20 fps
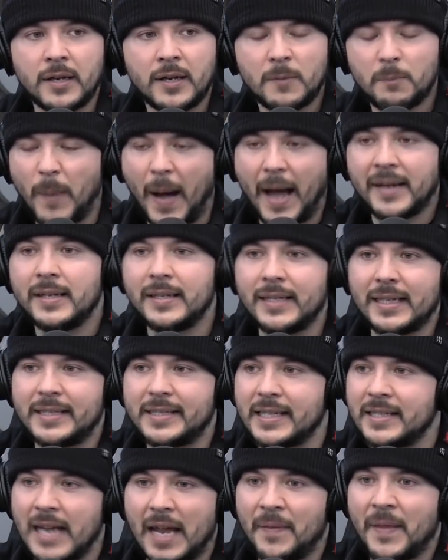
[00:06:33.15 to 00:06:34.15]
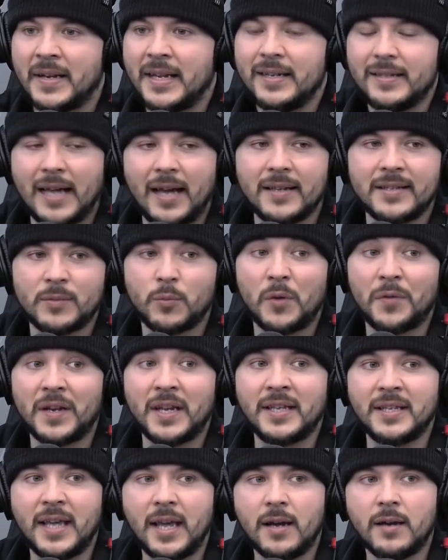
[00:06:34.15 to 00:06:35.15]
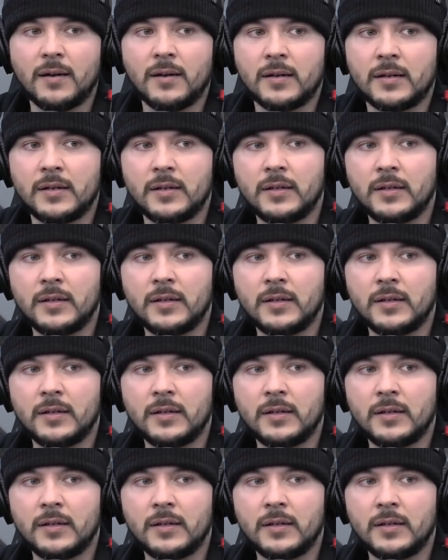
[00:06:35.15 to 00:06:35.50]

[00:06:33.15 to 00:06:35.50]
Biden gets in, and then he does within a year.